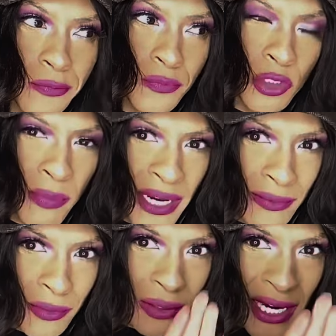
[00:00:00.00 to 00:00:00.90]
You guys
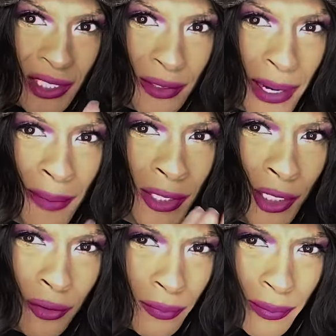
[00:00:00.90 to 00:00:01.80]
probably
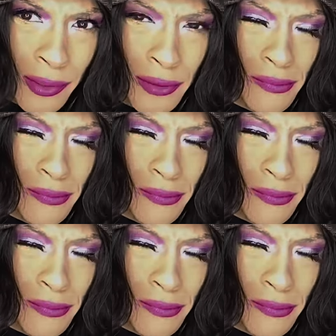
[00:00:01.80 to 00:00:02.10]
don't remember,